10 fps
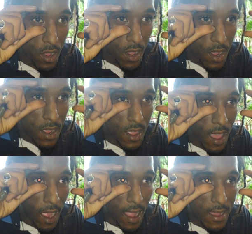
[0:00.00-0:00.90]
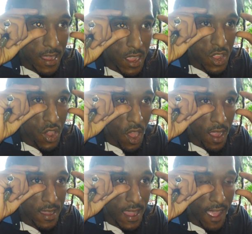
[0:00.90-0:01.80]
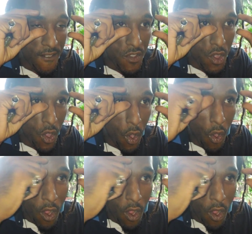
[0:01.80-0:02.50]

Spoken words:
you can see yourself, your